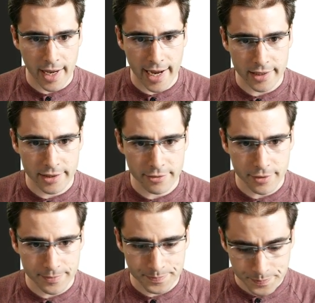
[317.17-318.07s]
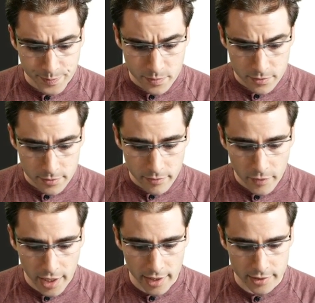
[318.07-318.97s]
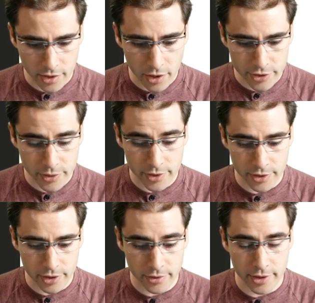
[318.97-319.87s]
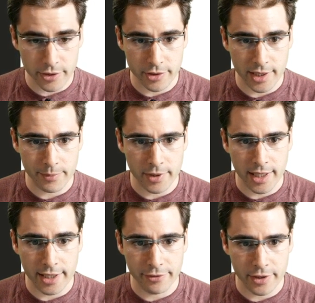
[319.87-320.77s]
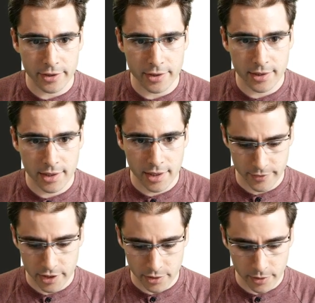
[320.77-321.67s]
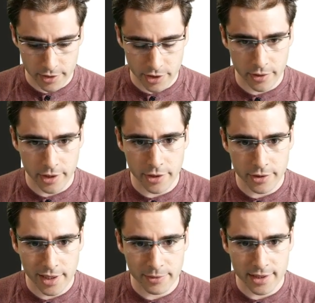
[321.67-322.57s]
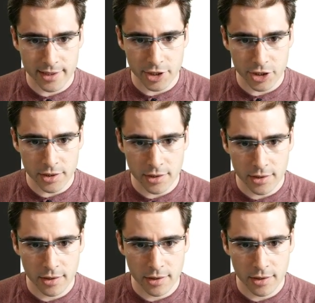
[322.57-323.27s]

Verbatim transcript: active, and it's also going to include the username. So we're going to store the username in the session,